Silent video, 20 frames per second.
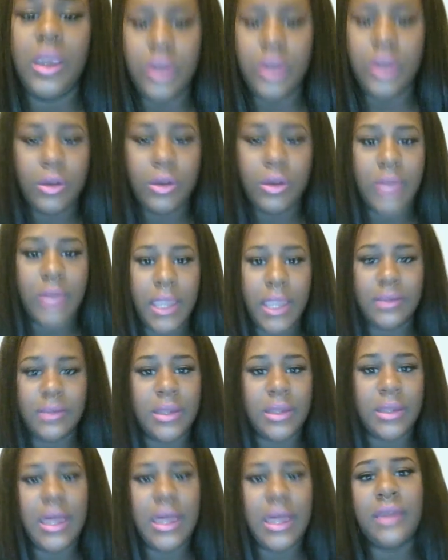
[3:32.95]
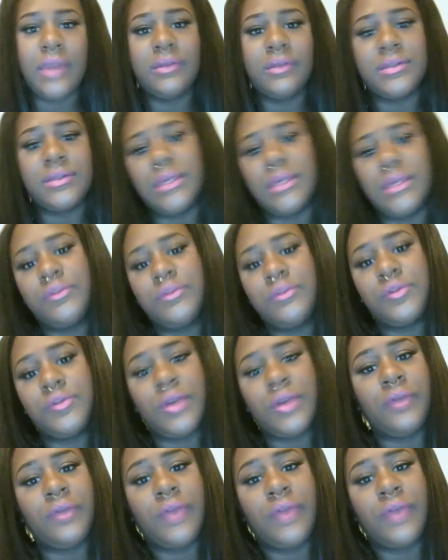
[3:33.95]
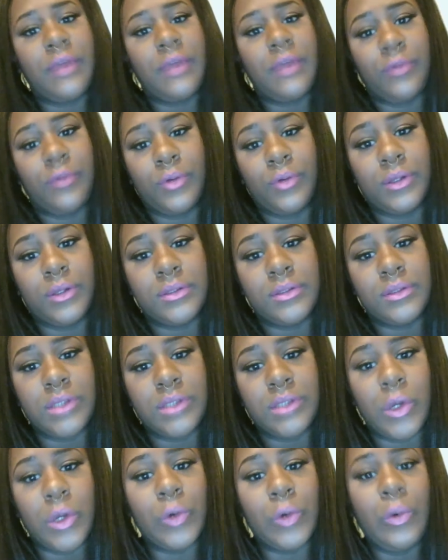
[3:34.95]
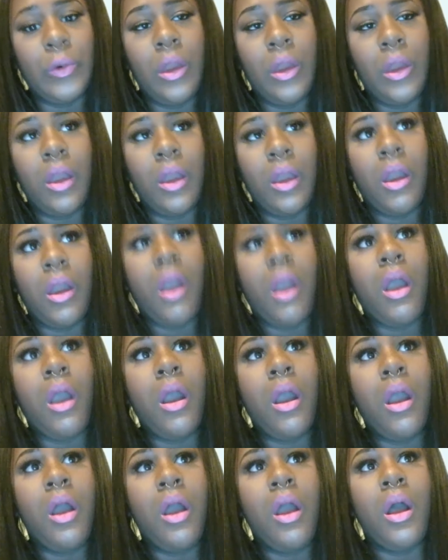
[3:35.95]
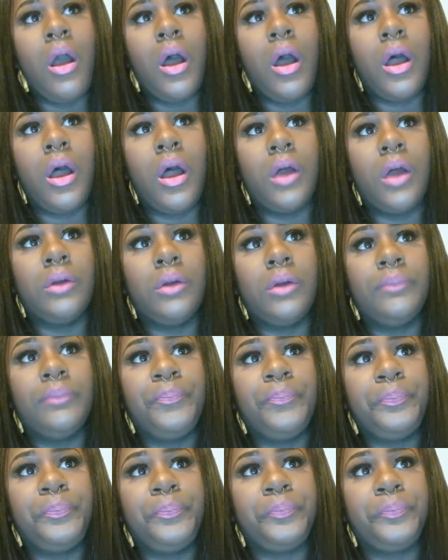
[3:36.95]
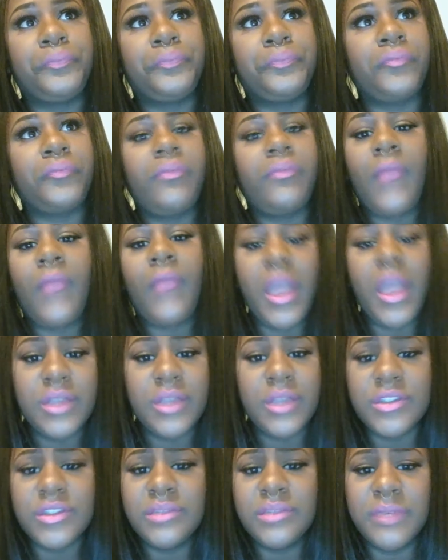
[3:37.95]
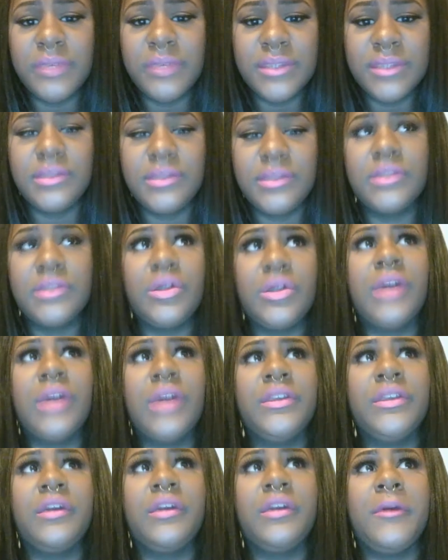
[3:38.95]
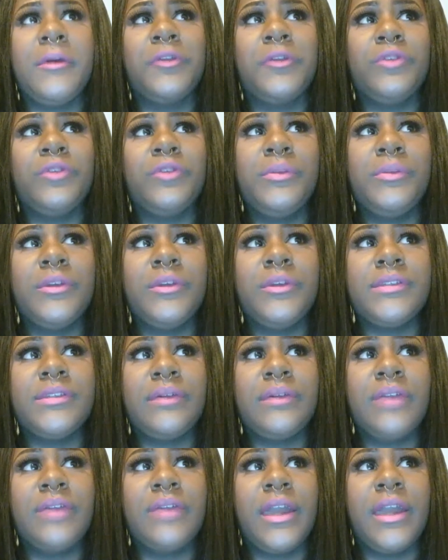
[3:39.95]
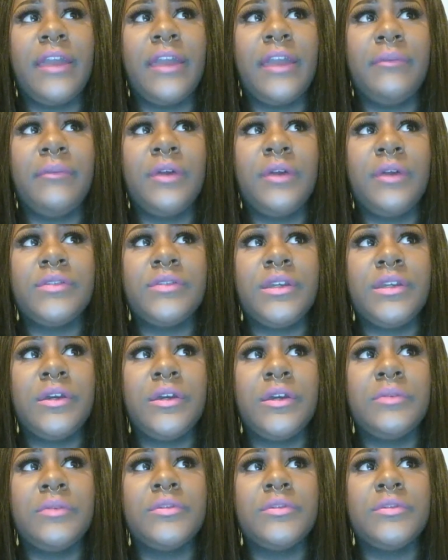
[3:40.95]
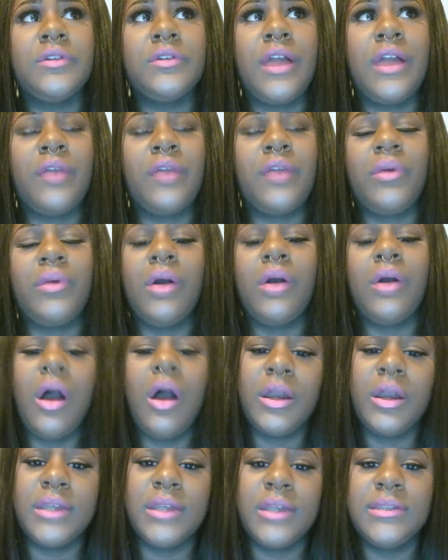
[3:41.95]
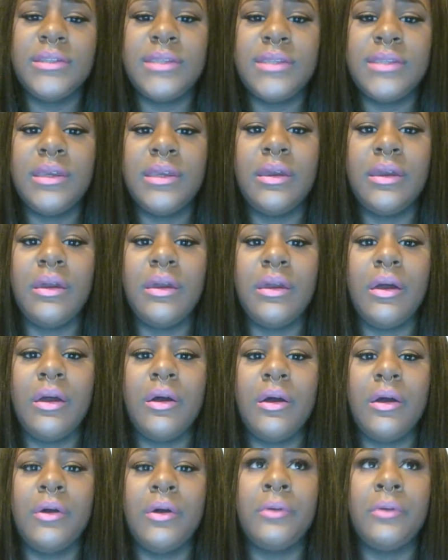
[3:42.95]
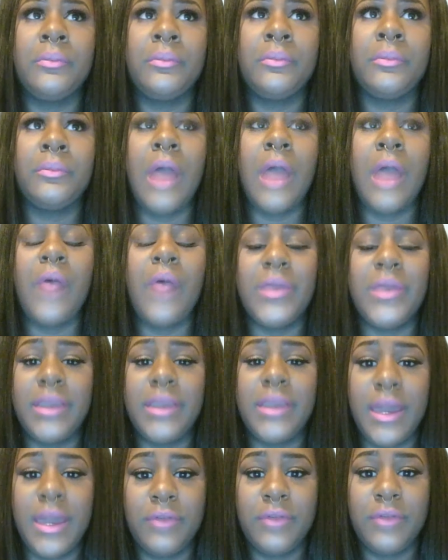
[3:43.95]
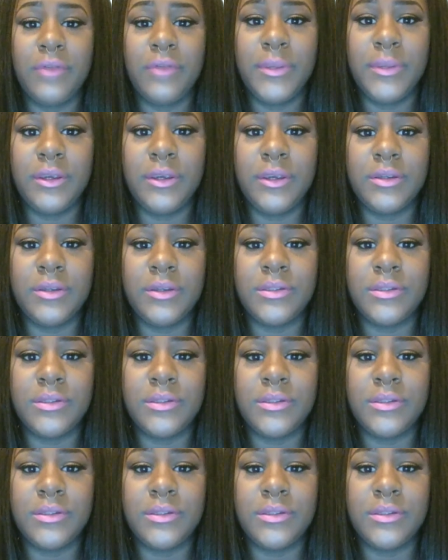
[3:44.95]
like a lot of septums aren't for everyone. So um I just missed it. So I think about 3 months after I gave birth to him, so like around August, I went and got a re-pierce.